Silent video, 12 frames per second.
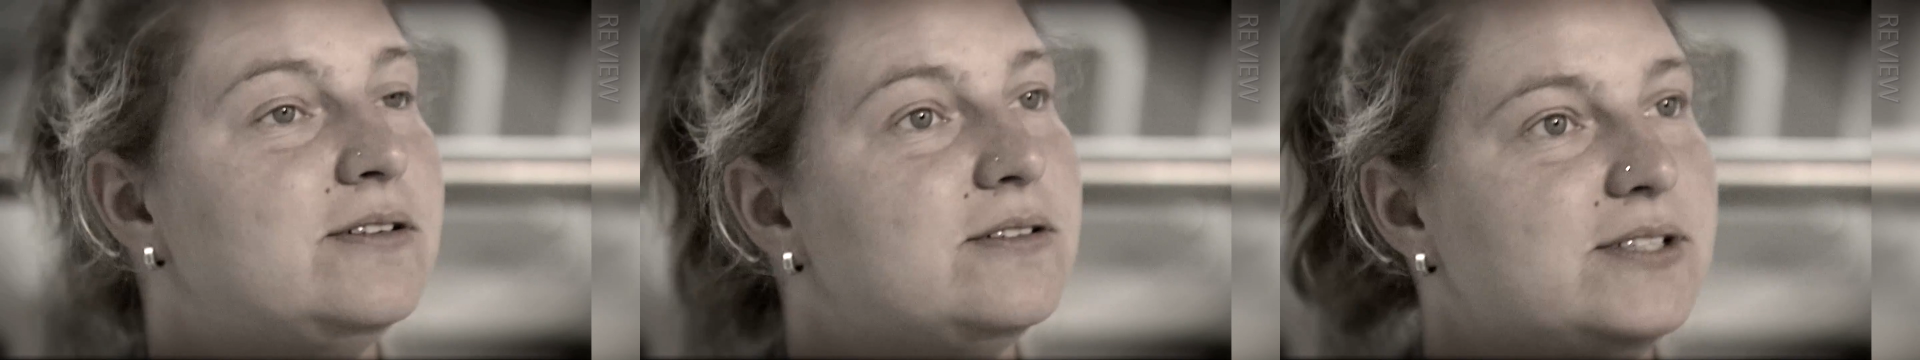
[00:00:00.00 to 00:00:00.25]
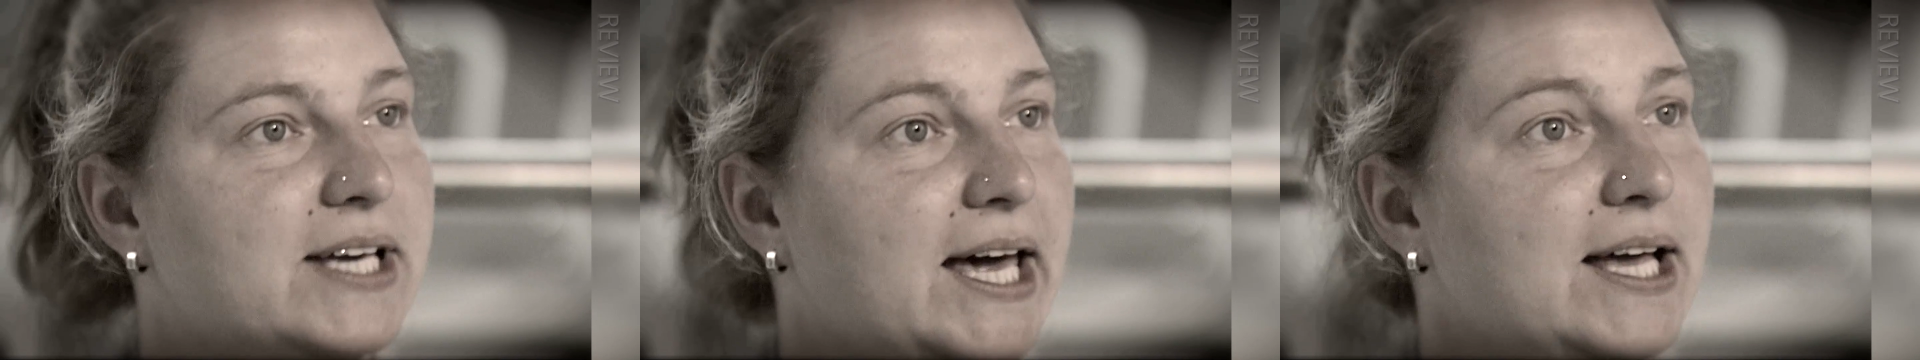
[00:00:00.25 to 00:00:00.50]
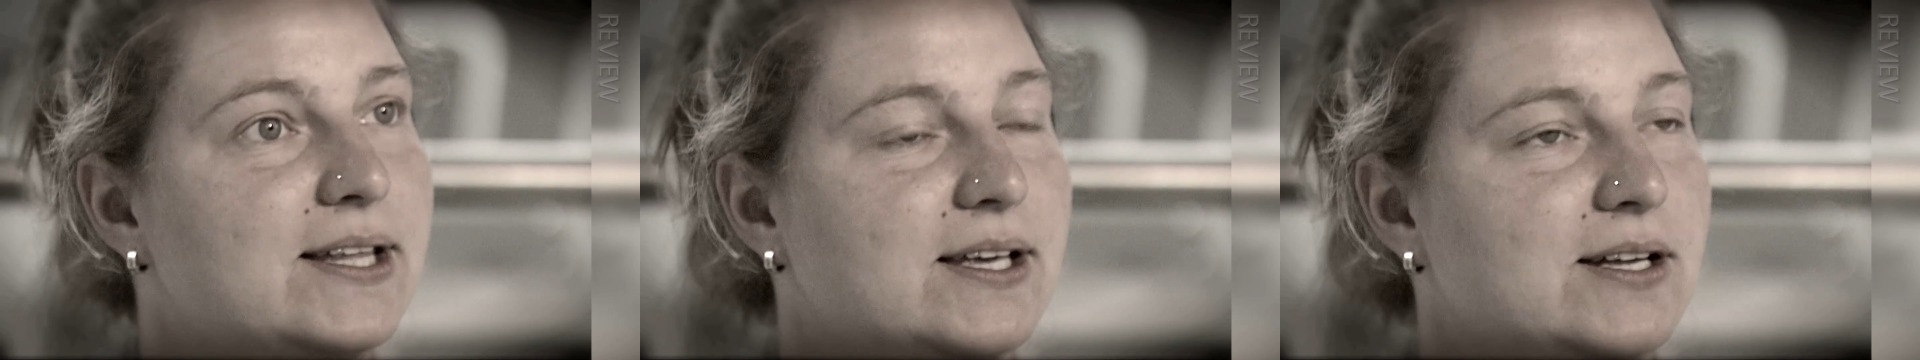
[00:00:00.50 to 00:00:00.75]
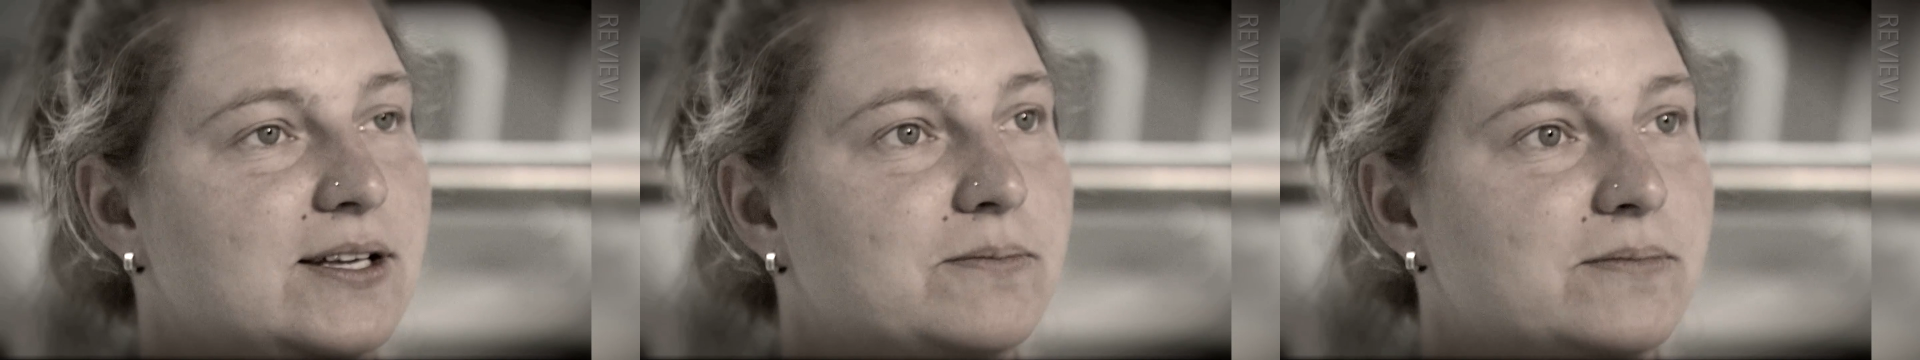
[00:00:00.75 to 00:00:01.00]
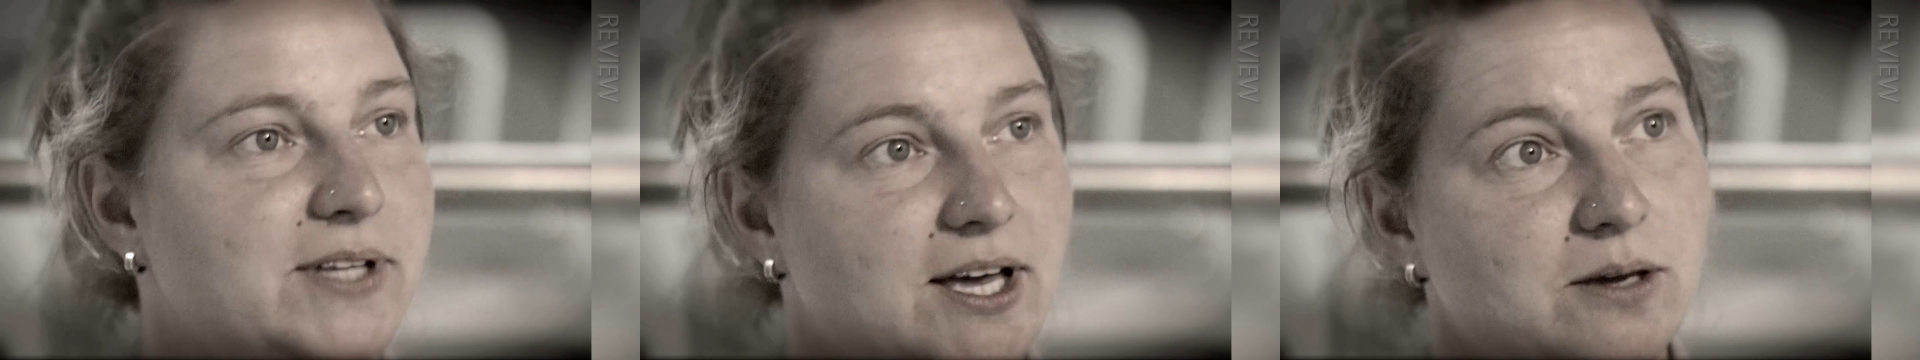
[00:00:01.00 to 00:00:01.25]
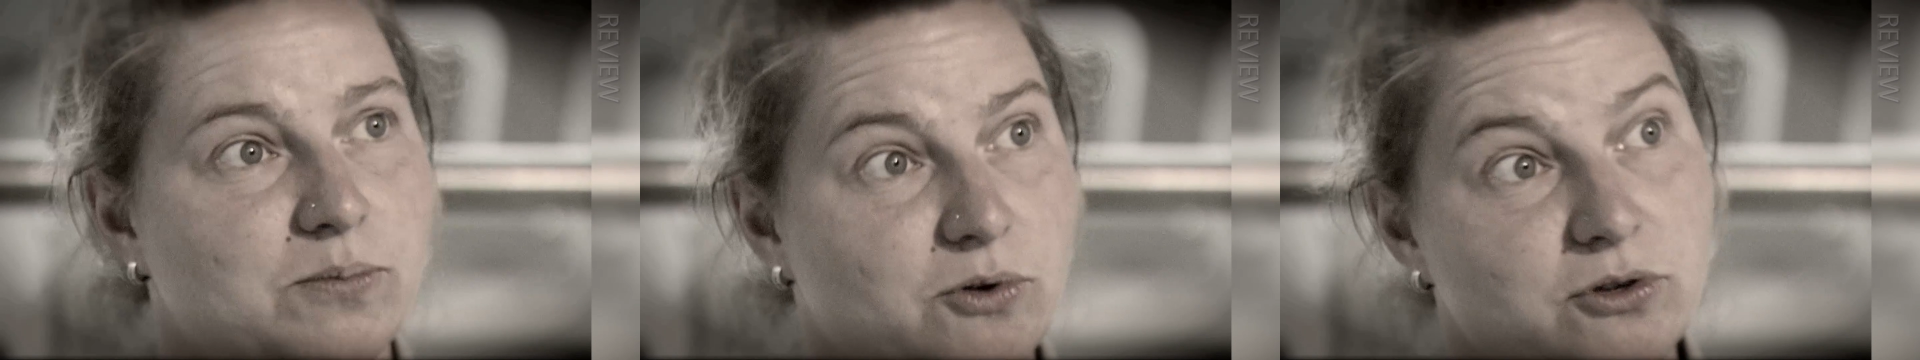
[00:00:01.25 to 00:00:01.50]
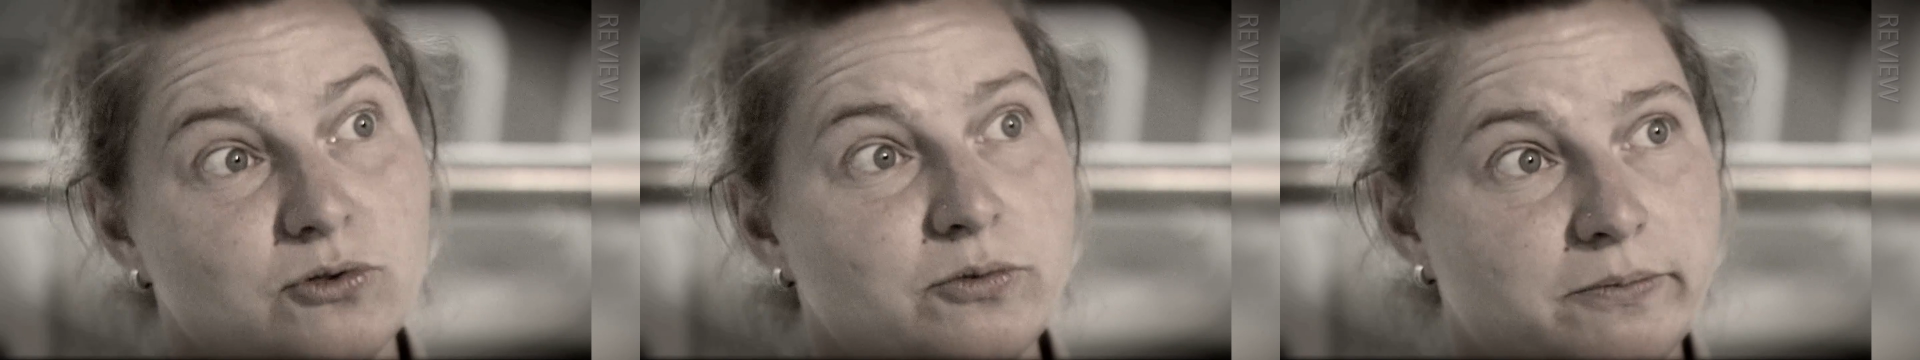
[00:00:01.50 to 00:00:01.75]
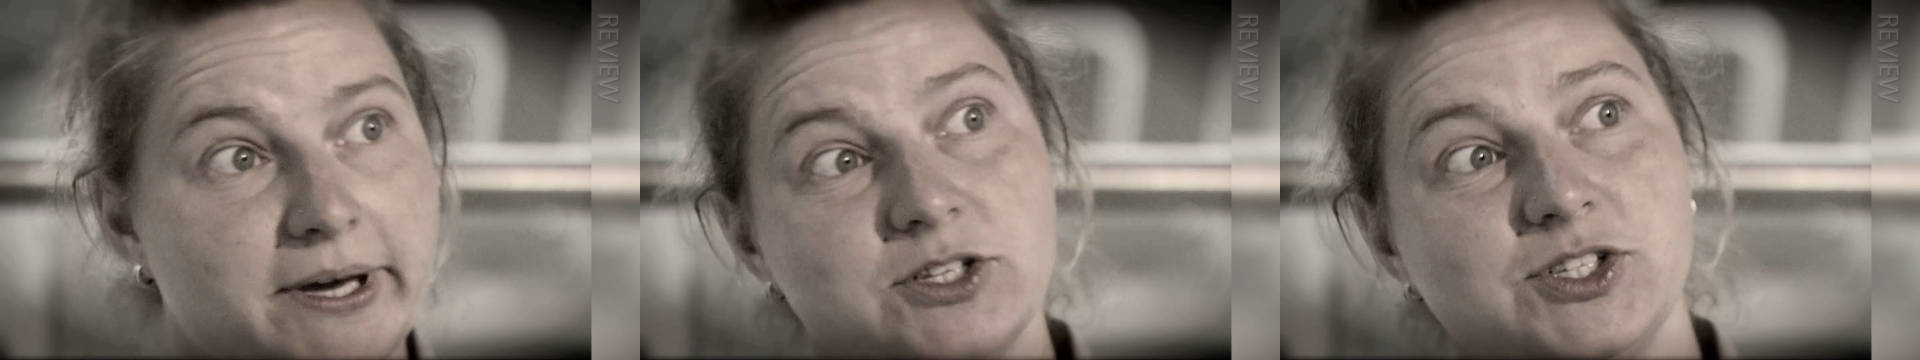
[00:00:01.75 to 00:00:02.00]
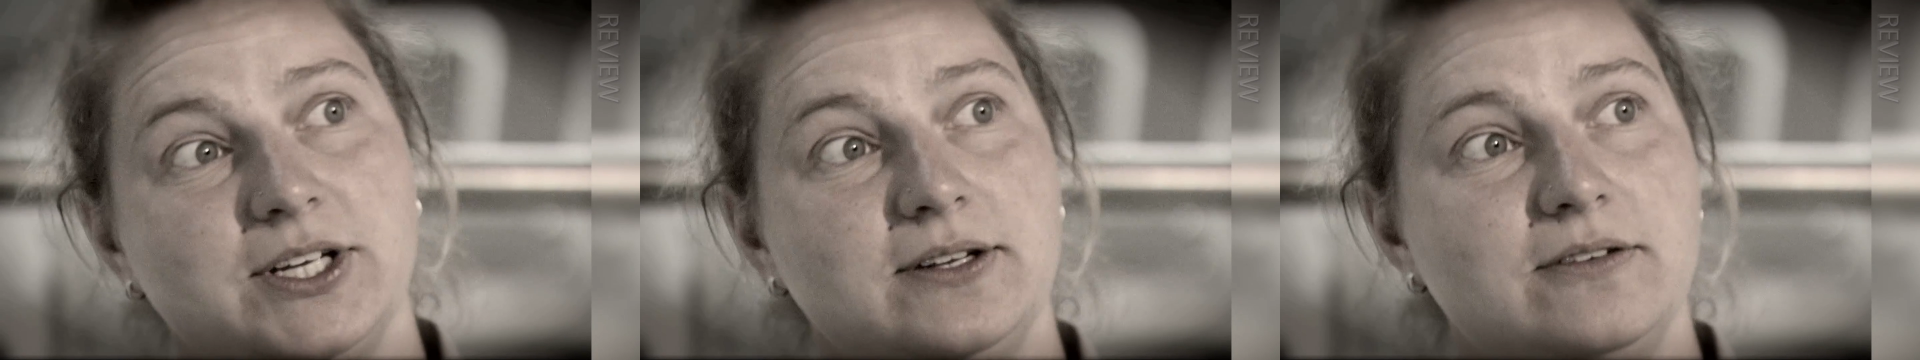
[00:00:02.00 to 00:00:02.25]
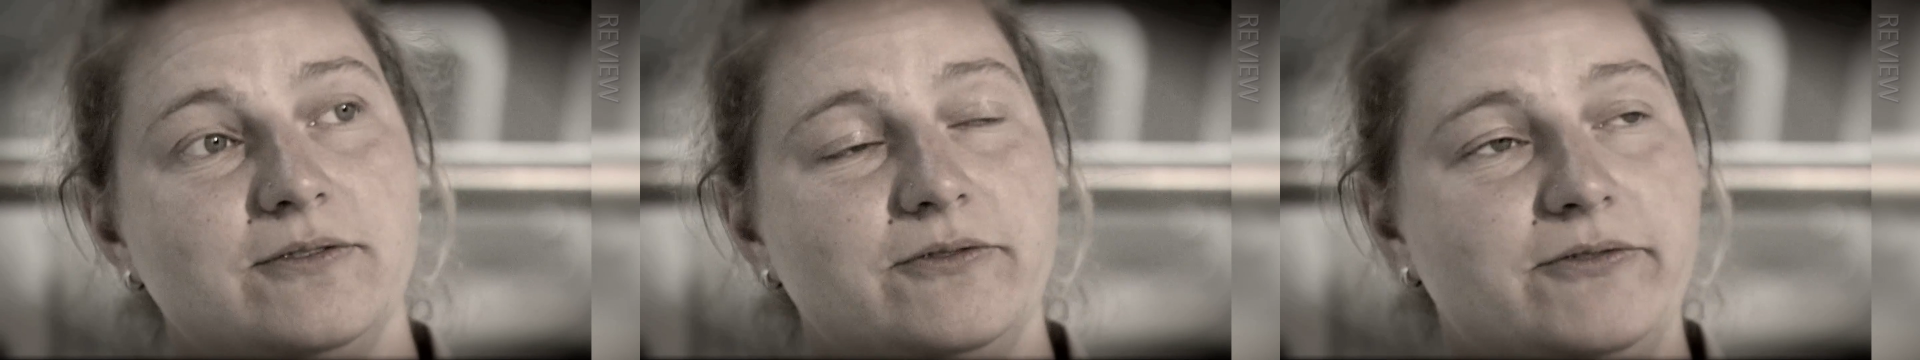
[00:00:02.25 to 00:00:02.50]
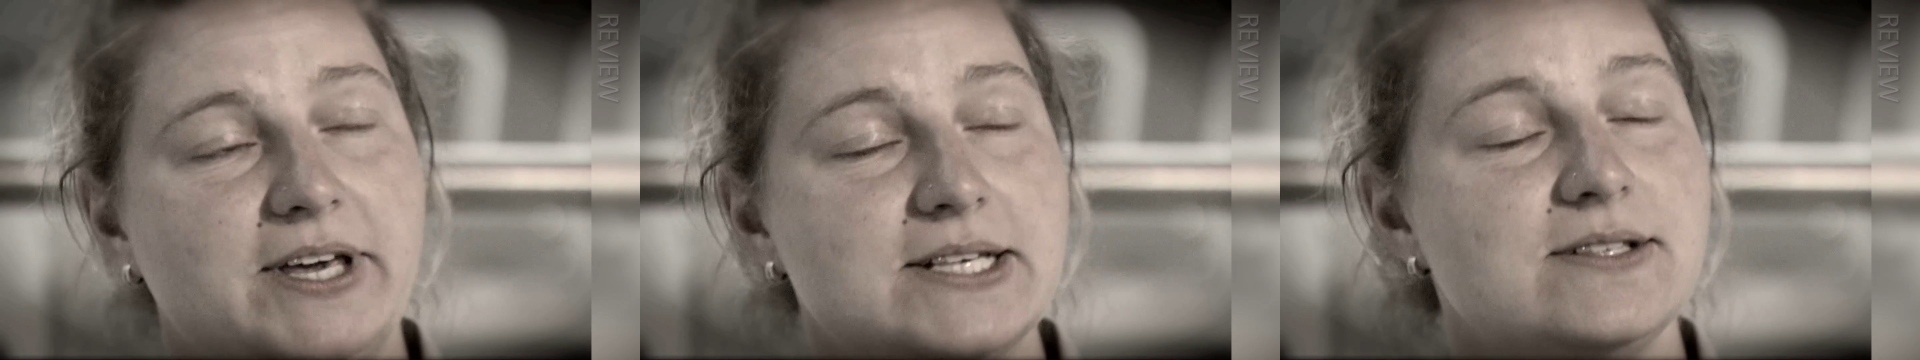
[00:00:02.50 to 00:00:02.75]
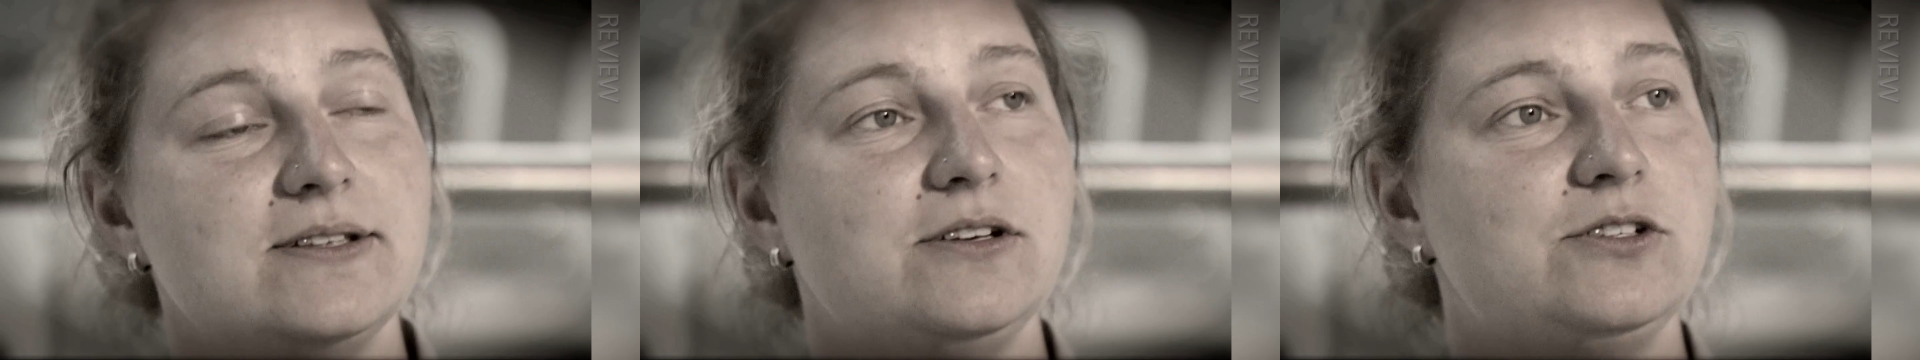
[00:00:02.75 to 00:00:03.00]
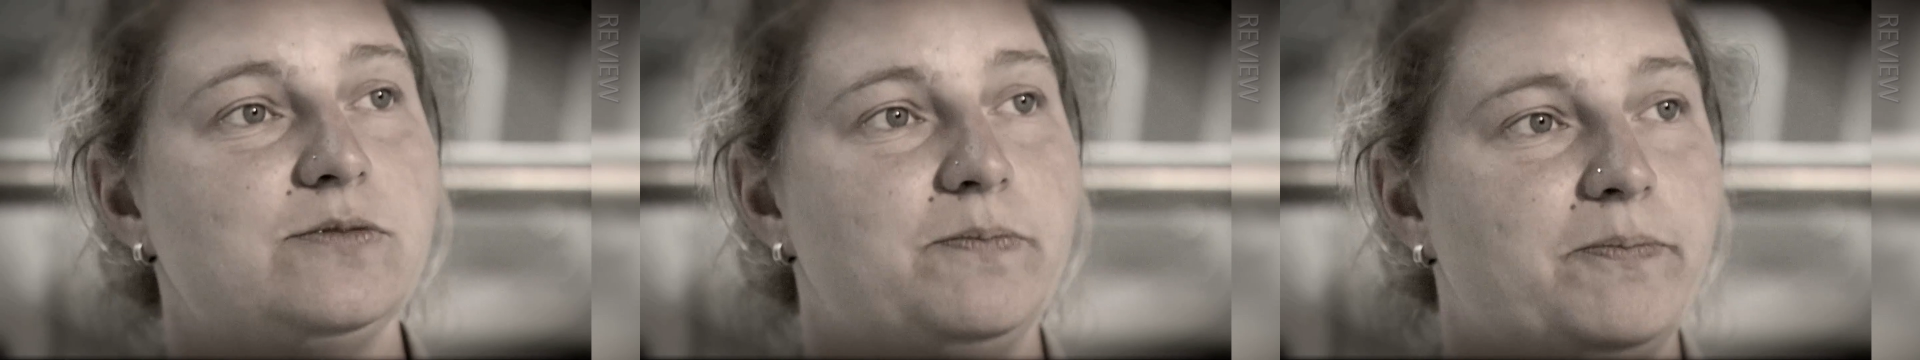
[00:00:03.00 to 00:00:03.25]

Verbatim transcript: the DairyProQ milking stall provides much better handling.